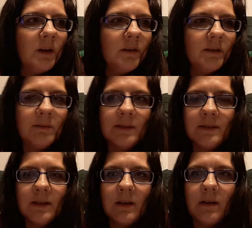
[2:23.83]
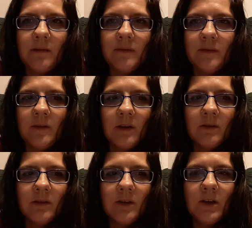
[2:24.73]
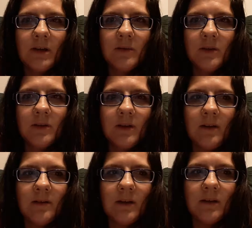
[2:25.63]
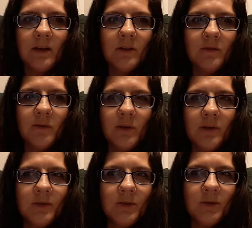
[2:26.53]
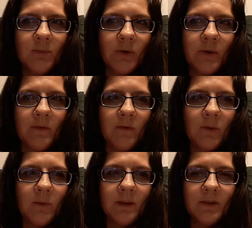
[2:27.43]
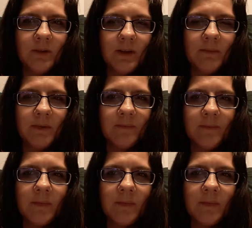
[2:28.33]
This one started at 53 grams and is now down to 42.41 grams.